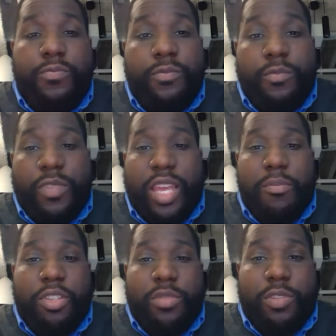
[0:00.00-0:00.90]
that
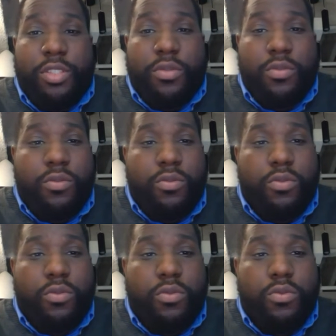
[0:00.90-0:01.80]
brings me
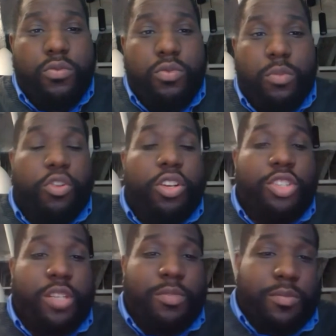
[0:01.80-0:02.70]
to LeBron
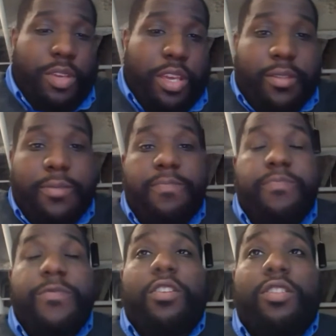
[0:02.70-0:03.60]
James' impact
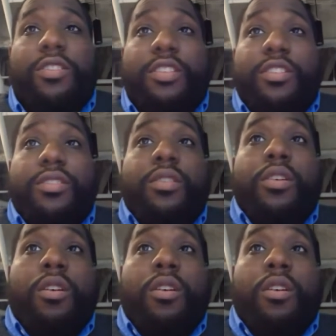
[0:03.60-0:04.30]
on the season,